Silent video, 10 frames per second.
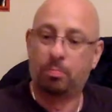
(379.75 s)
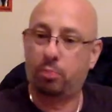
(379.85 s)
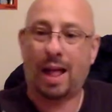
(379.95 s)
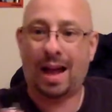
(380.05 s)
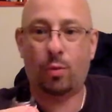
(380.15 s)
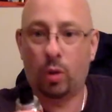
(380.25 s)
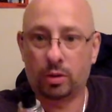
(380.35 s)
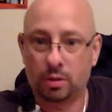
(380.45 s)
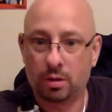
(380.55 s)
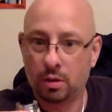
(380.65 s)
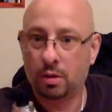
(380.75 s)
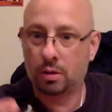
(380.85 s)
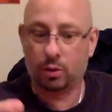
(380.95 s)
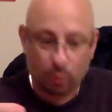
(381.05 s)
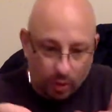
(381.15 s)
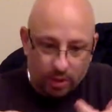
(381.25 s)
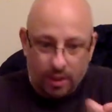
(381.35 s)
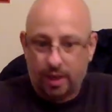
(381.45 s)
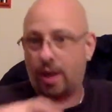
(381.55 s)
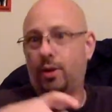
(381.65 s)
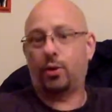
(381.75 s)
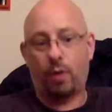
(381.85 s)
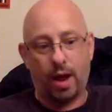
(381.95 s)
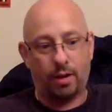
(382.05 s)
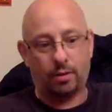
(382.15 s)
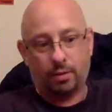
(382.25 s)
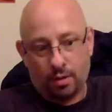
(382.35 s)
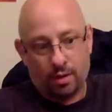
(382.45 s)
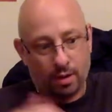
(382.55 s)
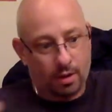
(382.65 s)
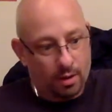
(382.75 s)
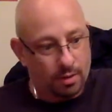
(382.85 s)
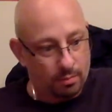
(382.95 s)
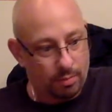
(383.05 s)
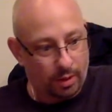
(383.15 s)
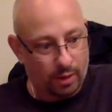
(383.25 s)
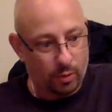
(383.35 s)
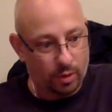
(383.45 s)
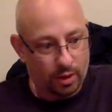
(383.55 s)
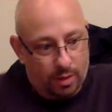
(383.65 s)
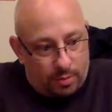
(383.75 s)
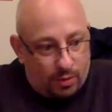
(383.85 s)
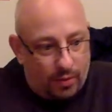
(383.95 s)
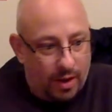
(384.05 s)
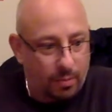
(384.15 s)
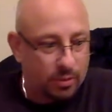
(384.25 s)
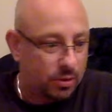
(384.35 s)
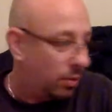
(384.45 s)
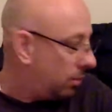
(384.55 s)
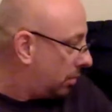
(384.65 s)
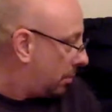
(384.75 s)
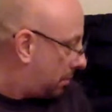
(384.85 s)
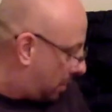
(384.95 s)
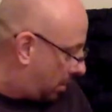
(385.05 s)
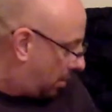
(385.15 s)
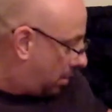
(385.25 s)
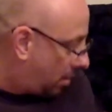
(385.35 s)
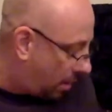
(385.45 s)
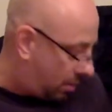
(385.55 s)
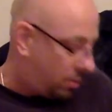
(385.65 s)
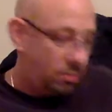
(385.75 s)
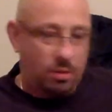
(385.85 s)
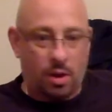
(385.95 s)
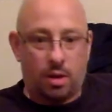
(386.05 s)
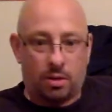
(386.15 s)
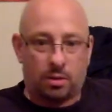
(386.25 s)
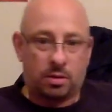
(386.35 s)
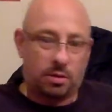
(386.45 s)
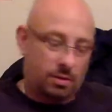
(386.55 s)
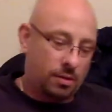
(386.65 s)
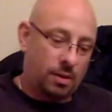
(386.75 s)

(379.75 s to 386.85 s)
black ones. Don't you want to stand out in the crowd and be like one of the hipster vapors and go, look at me, I do this.